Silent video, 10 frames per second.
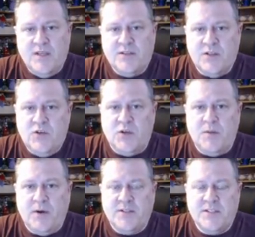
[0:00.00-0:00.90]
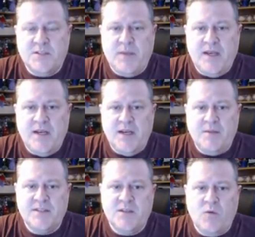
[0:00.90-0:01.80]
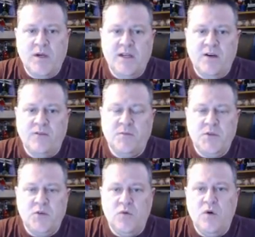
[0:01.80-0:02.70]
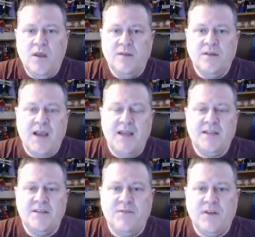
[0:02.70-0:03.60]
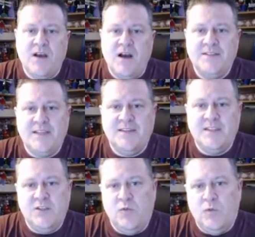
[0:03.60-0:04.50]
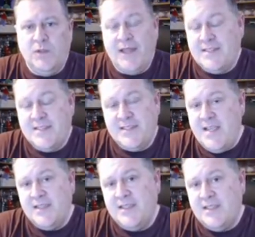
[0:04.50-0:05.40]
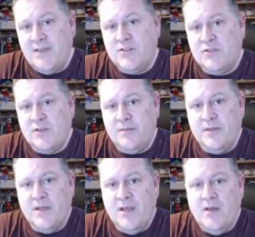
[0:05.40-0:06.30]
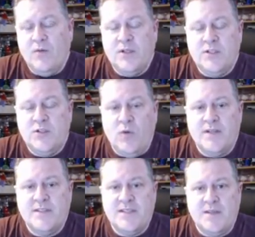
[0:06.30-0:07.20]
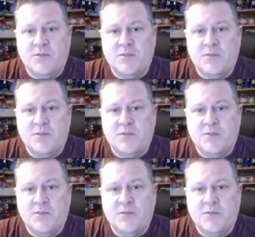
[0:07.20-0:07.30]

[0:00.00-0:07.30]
so that you can participate in it because they want to hear from you the kind of content that you would like to see in the dev stream. What do you want to see them